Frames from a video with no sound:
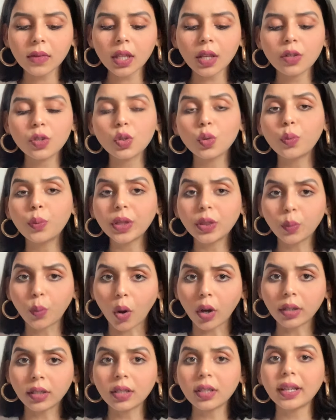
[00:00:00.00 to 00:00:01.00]
So with
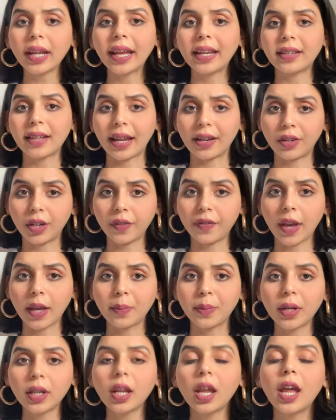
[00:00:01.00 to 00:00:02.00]
water and dietary
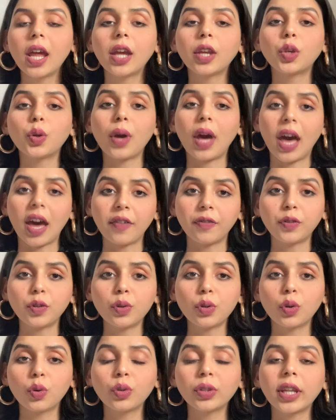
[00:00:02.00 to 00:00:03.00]
fiber, you have to
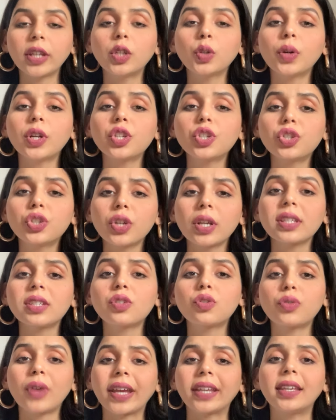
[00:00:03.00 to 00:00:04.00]
know that you are just
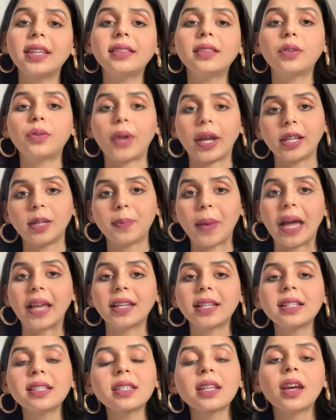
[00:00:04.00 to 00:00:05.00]
striking the right
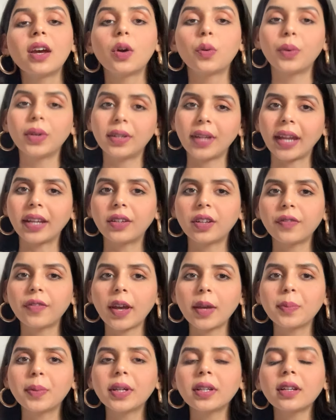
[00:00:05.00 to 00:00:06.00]
balance. With dietary
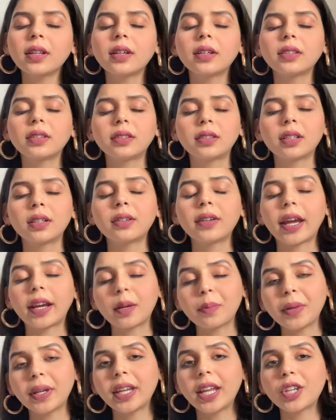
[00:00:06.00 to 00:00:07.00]
fiber, the
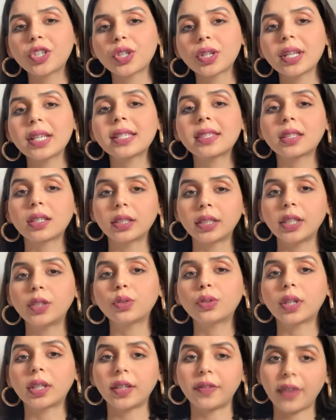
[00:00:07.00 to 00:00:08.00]
recommendation is 30 to
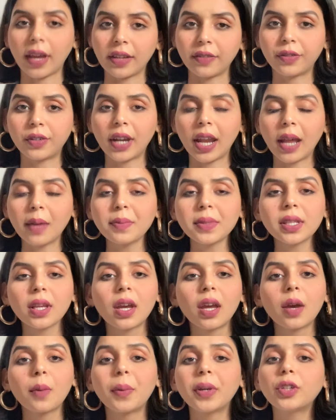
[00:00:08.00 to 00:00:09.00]
35 grams,
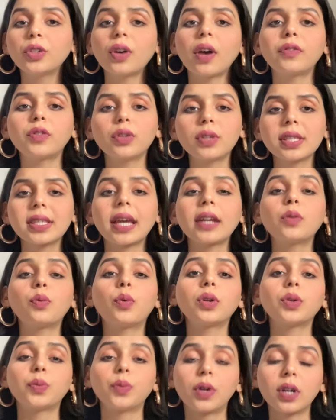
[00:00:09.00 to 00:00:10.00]
but you have to decide
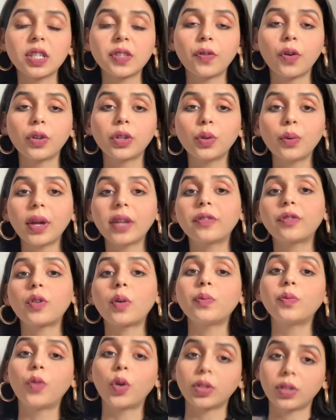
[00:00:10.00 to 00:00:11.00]
what works for you and
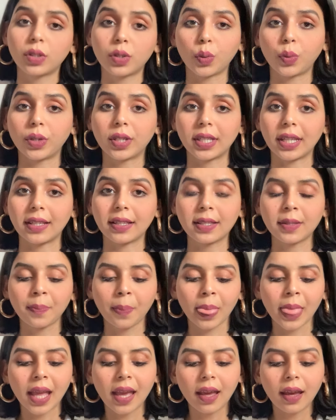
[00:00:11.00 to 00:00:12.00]
from what sources.
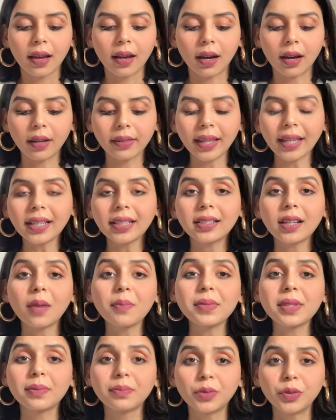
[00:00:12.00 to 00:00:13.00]
Then it
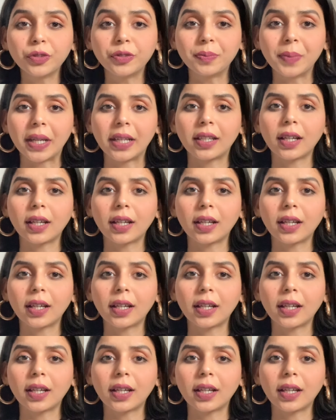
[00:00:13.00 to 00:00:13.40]
comes movement.